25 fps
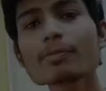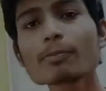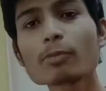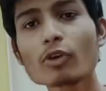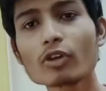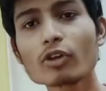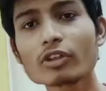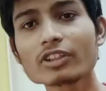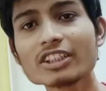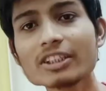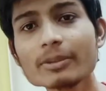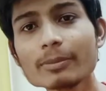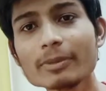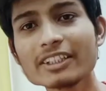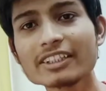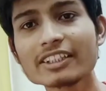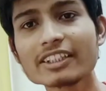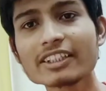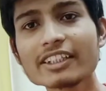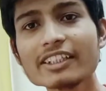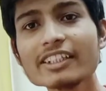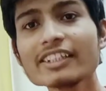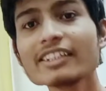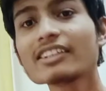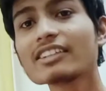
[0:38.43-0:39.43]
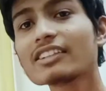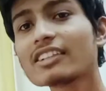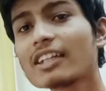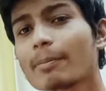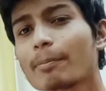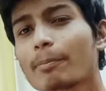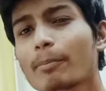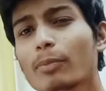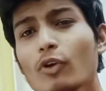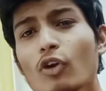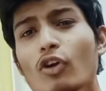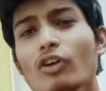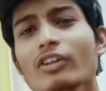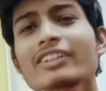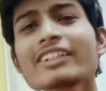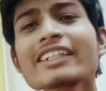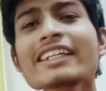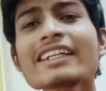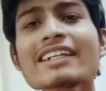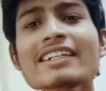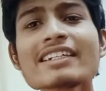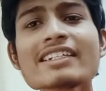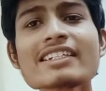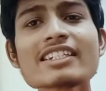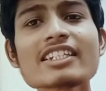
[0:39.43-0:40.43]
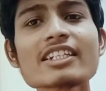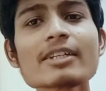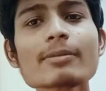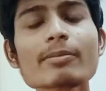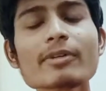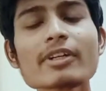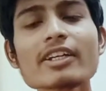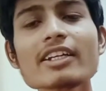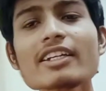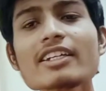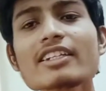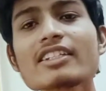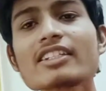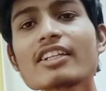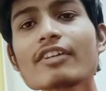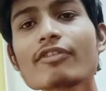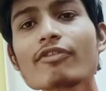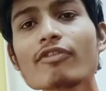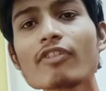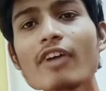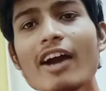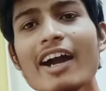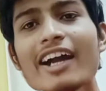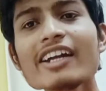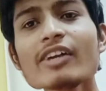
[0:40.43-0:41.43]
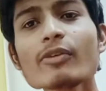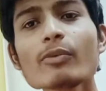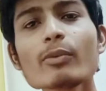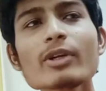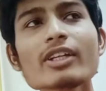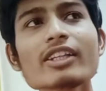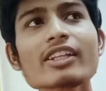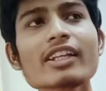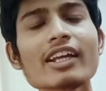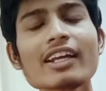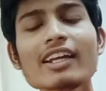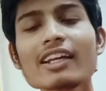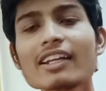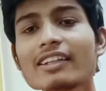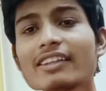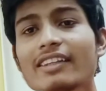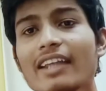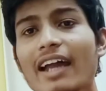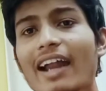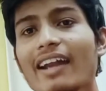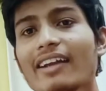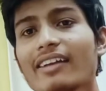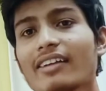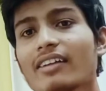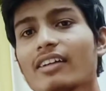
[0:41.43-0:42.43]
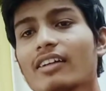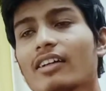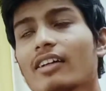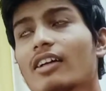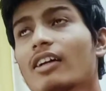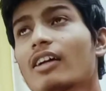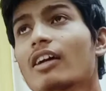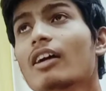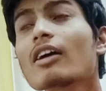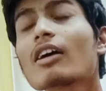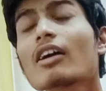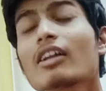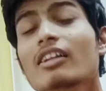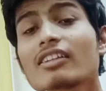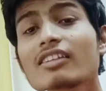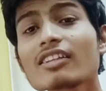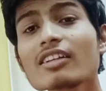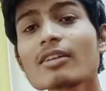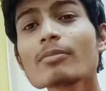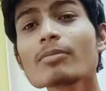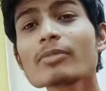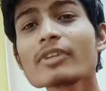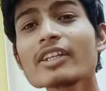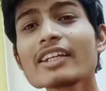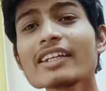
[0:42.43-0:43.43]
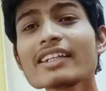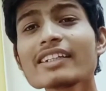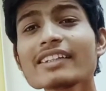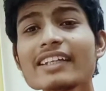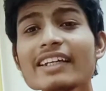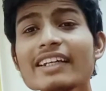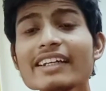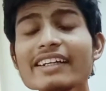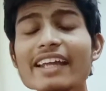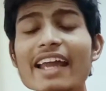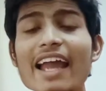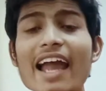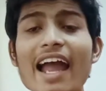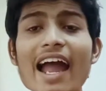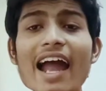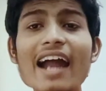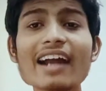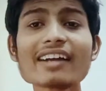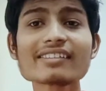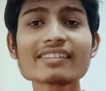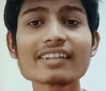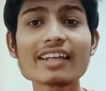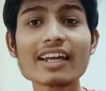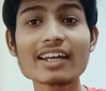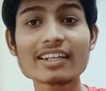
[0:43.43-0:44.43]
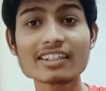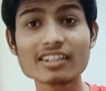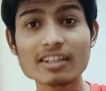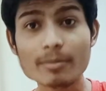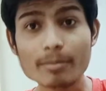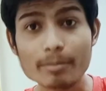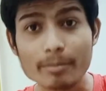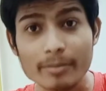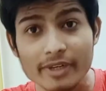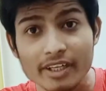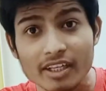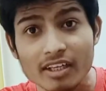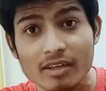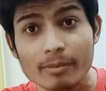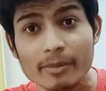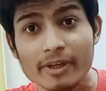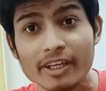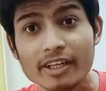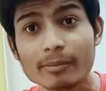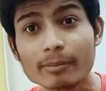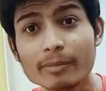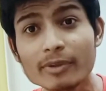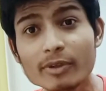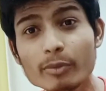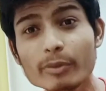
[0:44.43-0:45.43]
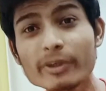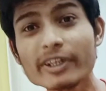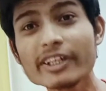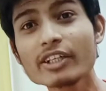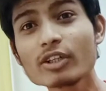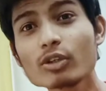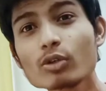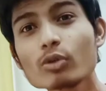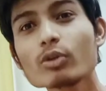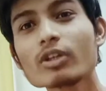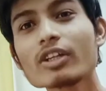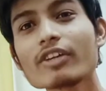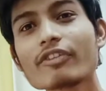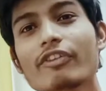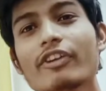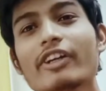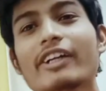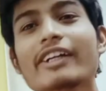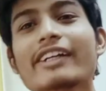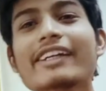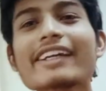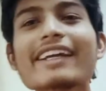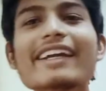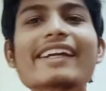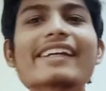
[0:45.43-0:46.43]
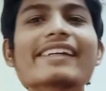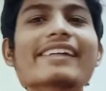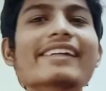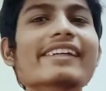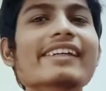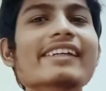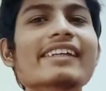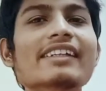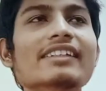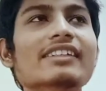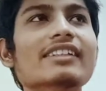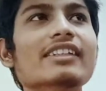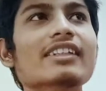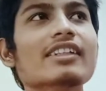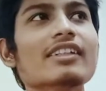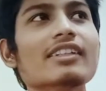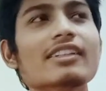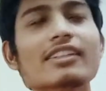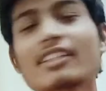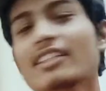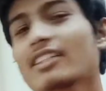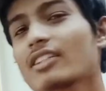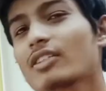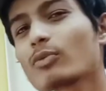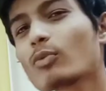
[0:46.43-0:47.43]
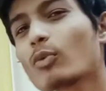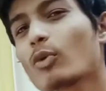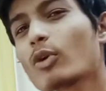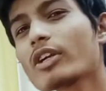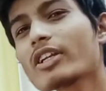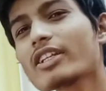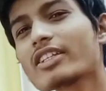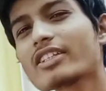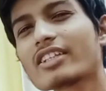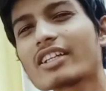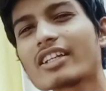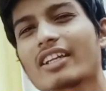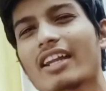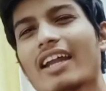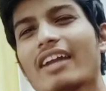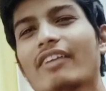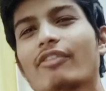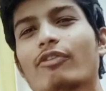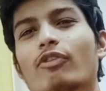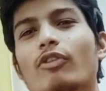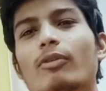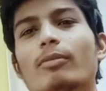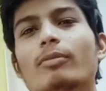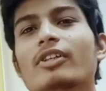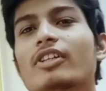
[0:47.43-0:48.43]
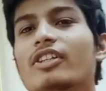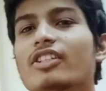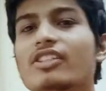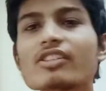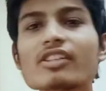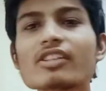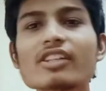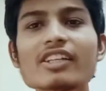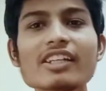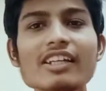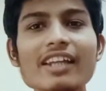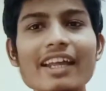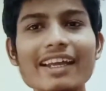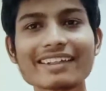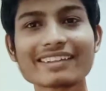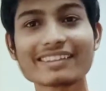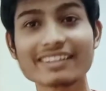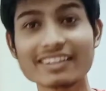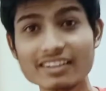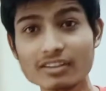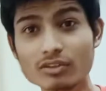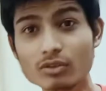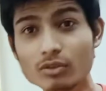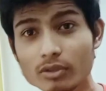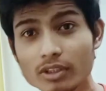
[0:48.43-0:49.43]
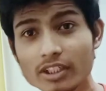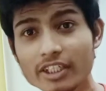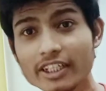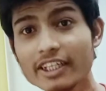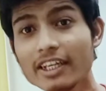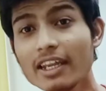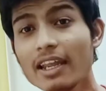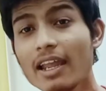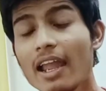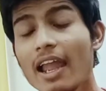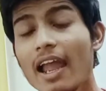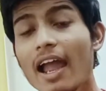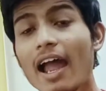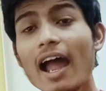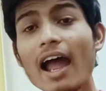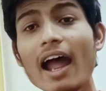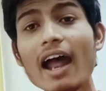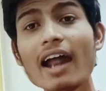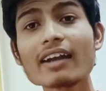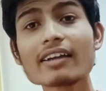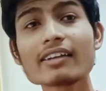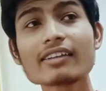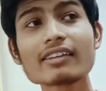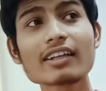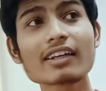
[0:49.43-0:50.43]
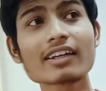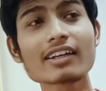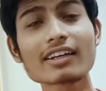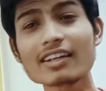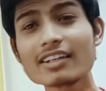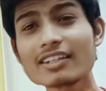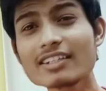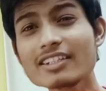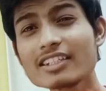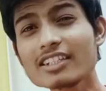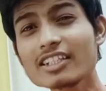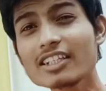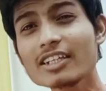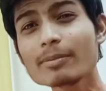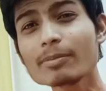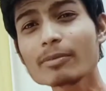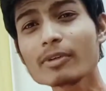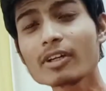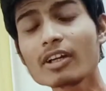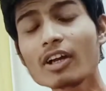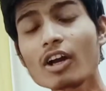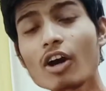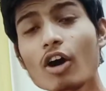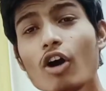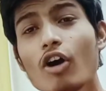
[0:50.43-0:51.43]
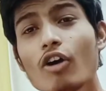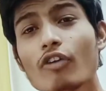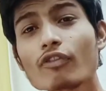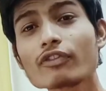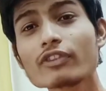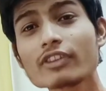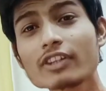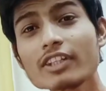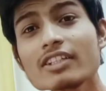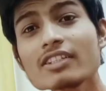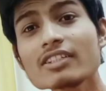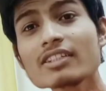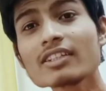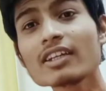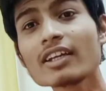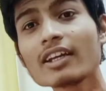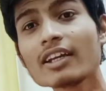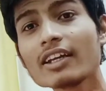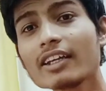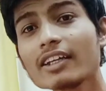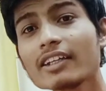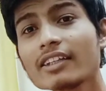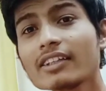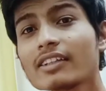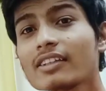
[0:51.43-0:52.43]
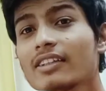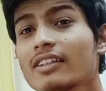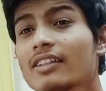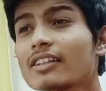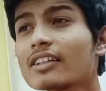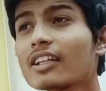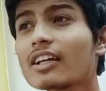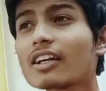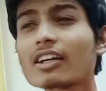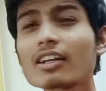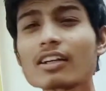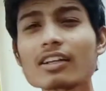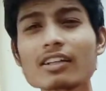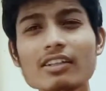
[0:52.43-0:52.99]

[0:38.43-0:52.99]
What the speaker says: proxy, basically the proxy concept is defined with that something that acts as a middleman between two different entities. This word is derived from the dictionary like this only, and the concept of this in the